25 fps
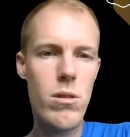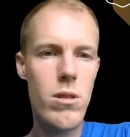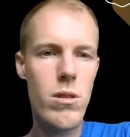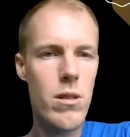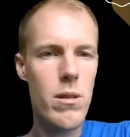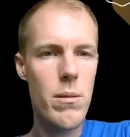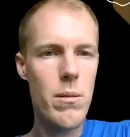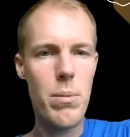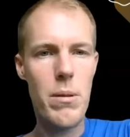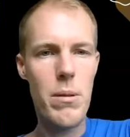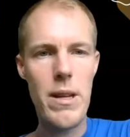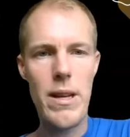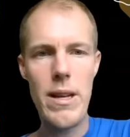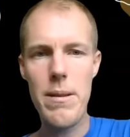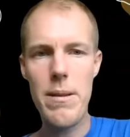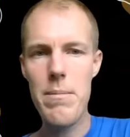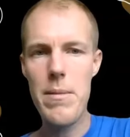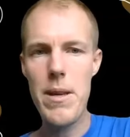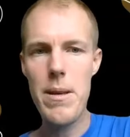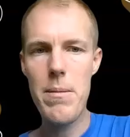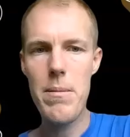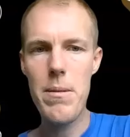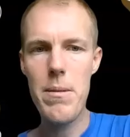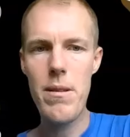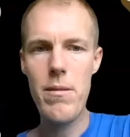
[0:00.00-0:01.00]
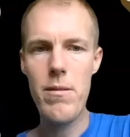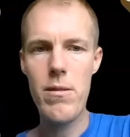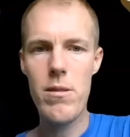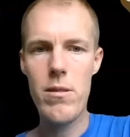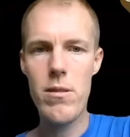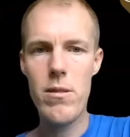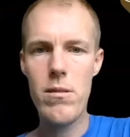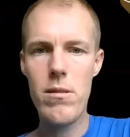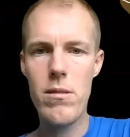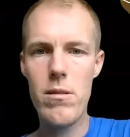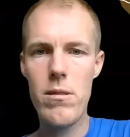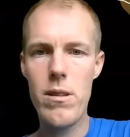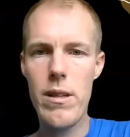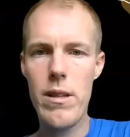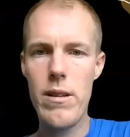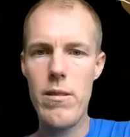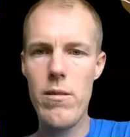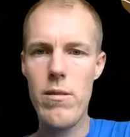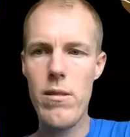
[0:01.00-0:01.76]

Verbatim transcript: could apply maybe till a